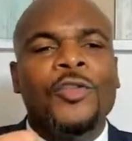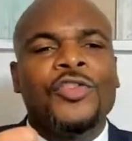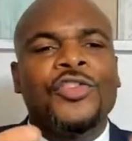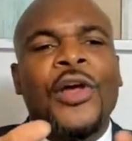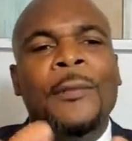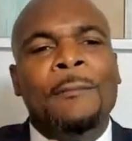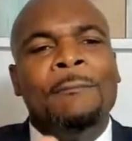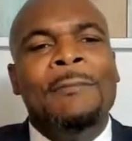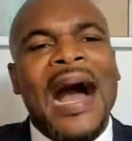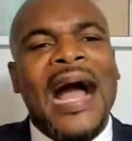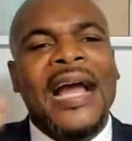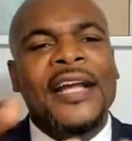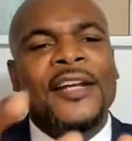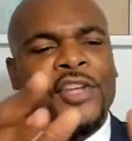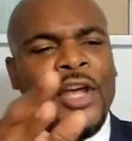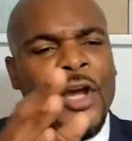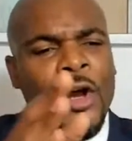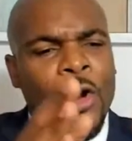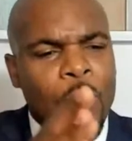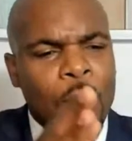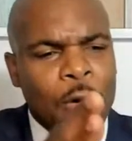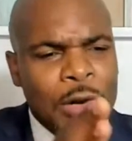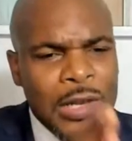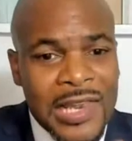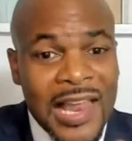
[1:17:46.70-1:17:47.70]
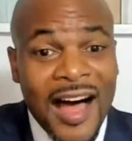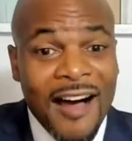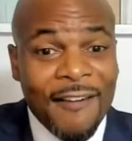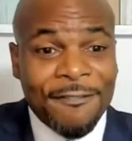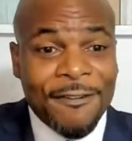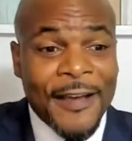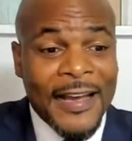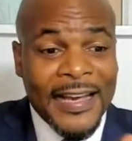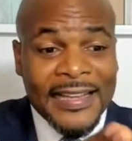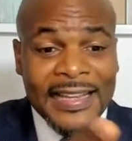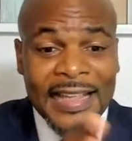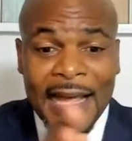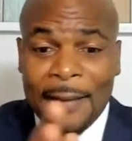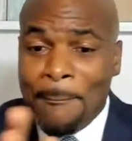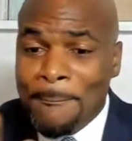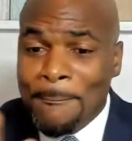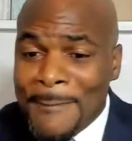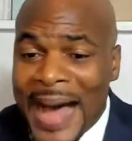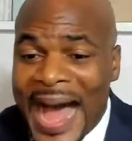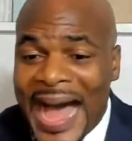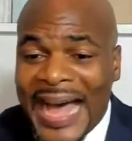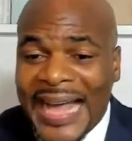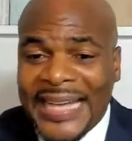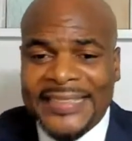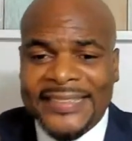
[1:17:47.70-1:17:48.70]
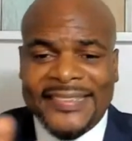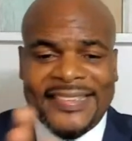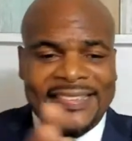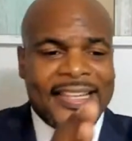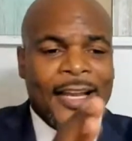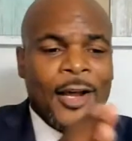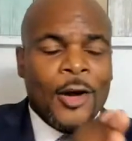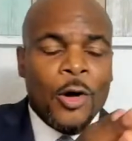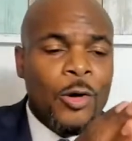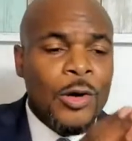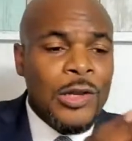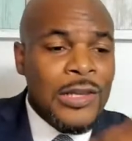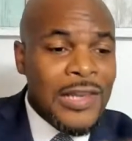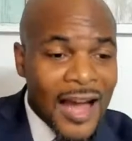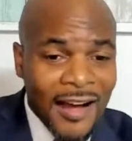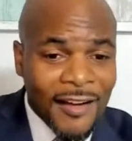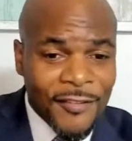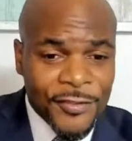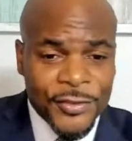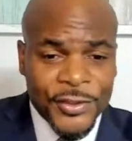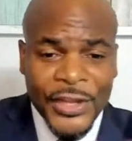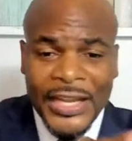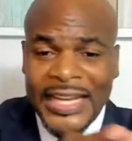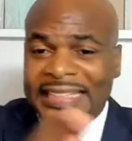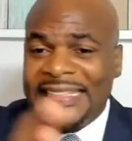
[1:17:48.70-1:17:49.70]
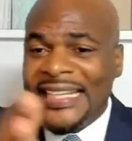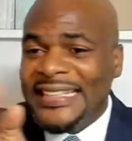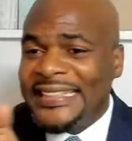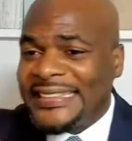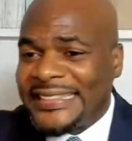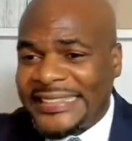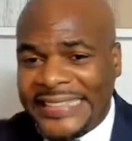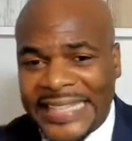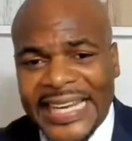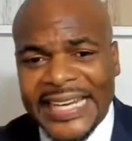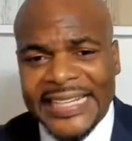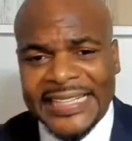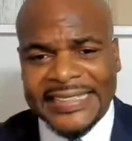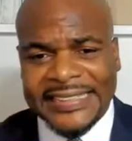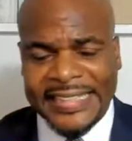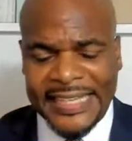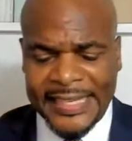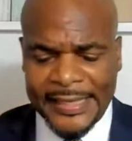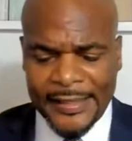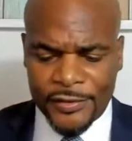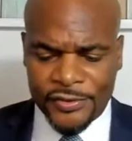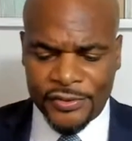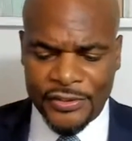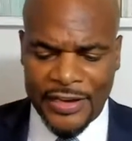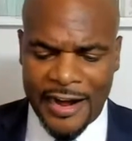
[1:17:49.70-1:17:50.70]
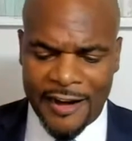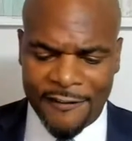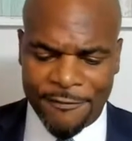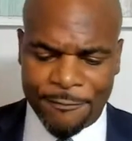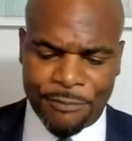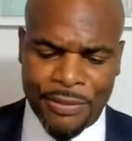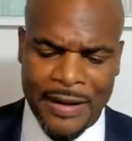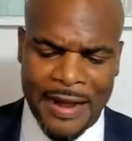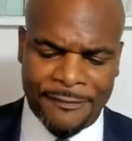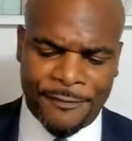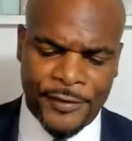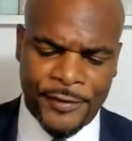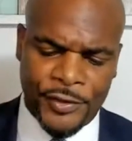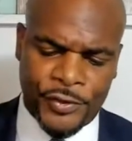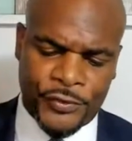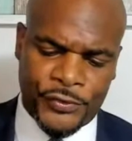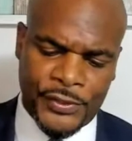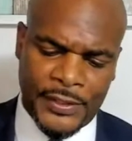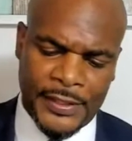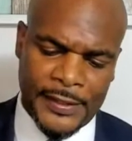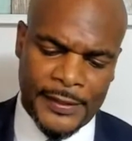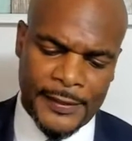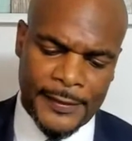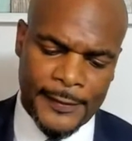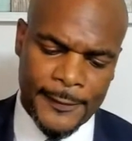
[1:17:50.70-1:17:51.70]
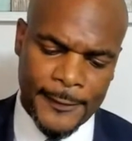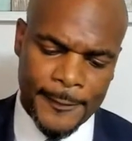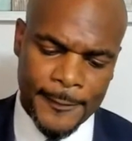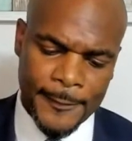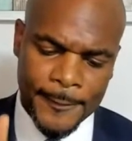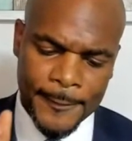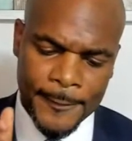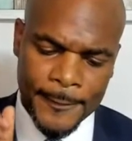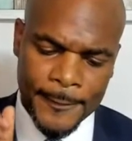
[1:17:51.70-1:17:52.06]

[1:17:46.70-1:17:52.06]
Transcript: those minds who love the maths, who loves the details of prophecy.